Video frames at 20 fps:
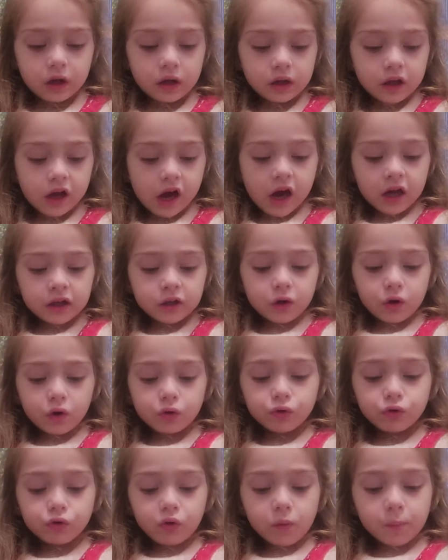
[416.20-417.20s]
And I
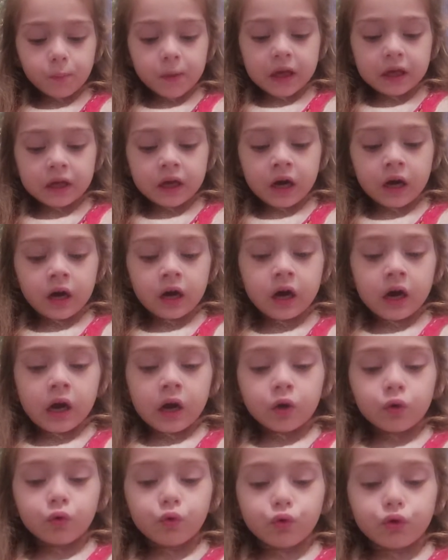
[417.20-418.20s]
also make
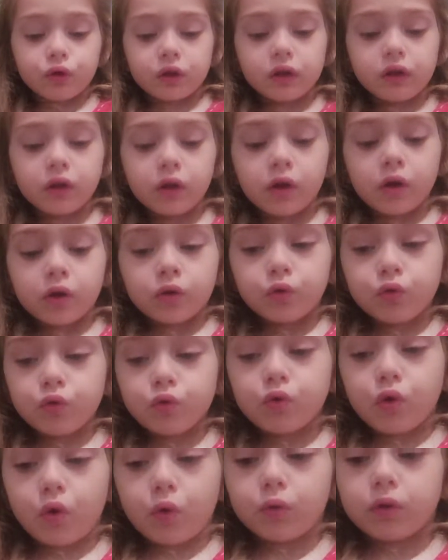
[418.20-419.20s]
cookies to
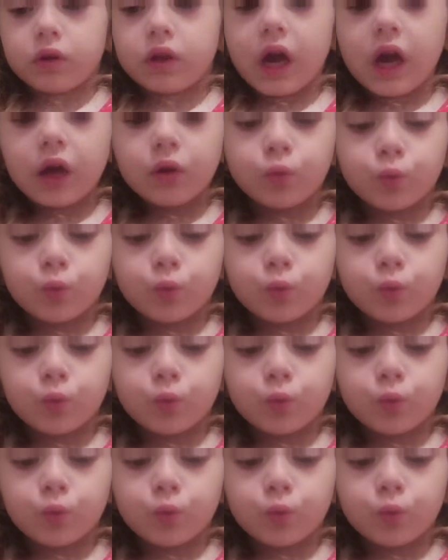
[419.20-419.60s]
go with ice